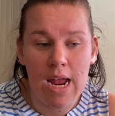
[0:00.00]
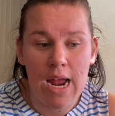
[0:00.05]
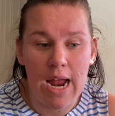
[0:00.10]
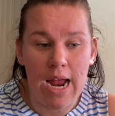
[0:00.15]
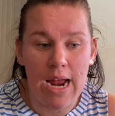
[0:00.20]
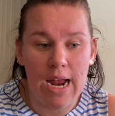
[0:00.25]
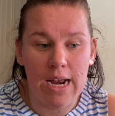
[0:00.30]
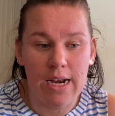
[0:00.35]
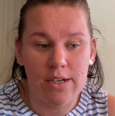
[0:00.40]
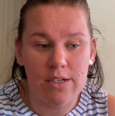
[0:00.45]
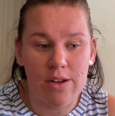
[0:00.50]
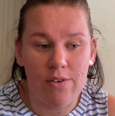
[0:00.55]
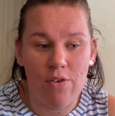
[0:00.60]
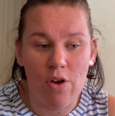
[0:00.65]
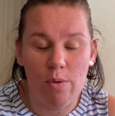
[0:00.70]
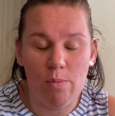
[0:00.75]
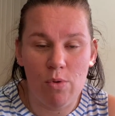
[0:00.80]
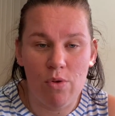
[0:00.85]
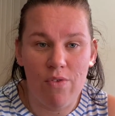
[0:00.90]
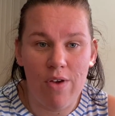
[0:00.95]
And I
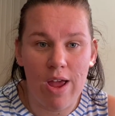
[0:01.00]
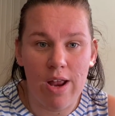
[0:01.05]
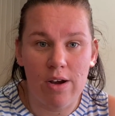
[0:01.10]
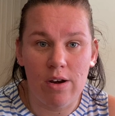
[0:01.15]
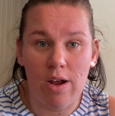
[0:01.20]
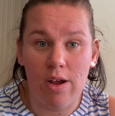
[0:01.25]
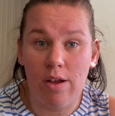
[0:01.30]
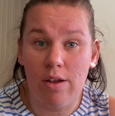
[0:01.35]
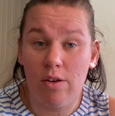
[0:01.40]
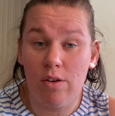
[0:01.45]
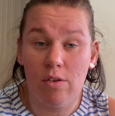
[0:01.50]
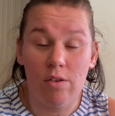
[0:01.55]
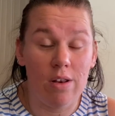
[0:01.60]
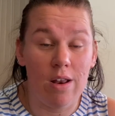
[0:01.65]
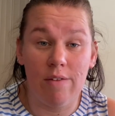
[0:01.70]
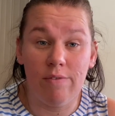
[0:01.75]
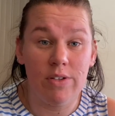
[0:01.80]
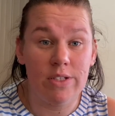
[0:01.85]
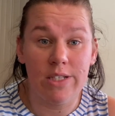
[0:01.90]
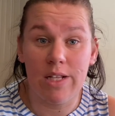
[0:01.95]
hope you've had a
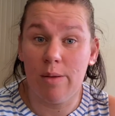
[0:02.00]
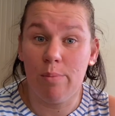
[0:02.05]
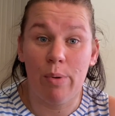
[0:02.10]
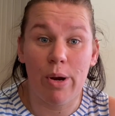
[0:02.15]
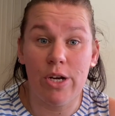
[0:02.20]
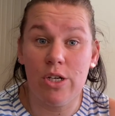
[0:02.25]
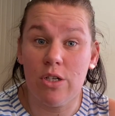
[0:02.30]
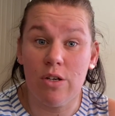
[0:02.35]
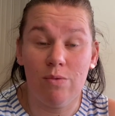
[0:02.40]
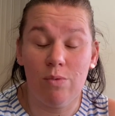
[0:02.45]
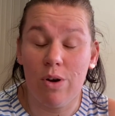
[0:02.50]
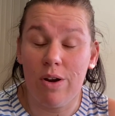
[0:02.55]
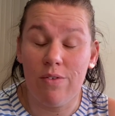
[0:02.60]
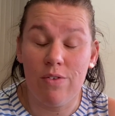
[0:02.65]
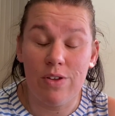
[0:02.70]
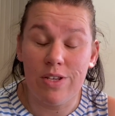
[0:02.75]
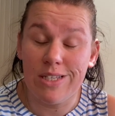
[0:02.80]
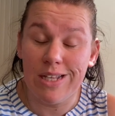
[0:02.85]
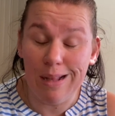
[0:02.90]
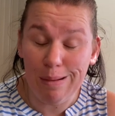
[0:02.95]
lovely celebration of whatever
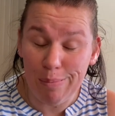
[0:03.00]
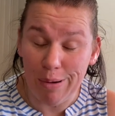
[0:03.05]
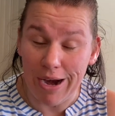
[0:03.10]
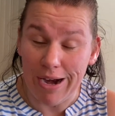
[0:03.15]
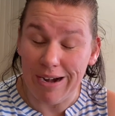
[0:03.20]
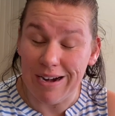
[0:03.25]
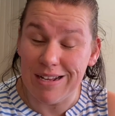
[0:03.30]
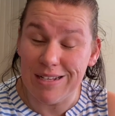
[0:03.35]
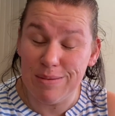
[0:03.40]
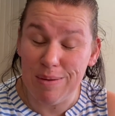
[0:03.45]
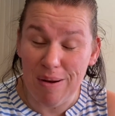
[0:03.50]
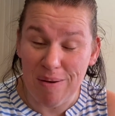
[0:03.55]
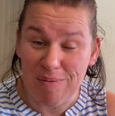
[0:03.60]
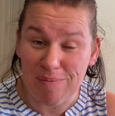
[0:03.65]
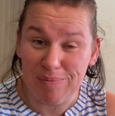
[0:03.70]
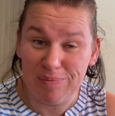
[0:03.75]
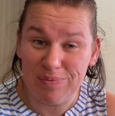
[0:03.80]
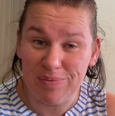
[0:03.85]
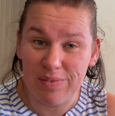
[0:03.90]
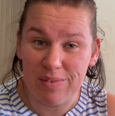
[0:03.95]
you celebrate as well,
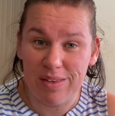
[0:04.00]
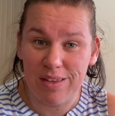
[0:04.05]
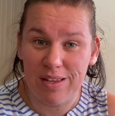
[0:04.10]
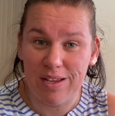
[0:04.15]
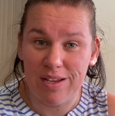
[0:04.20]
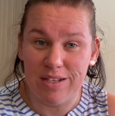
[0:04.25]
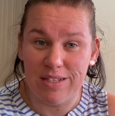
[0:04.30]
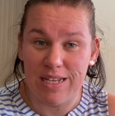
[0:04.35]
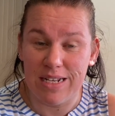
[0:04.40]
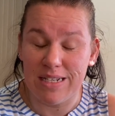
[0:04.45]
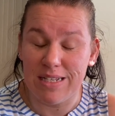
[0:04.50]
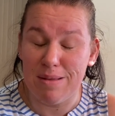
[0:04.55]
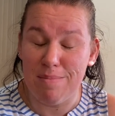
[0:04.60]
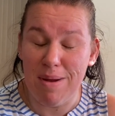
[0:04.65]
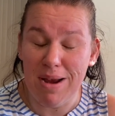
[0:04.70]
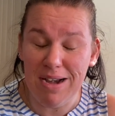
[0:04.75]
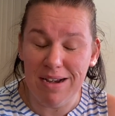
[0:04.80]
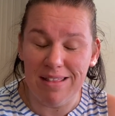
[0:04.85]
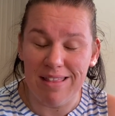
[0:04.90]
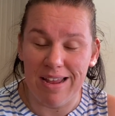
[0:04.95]
because that's the
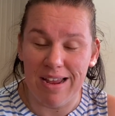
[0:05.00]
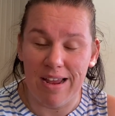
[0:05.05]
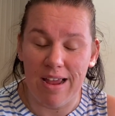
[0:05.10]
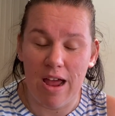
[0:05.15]
main thing.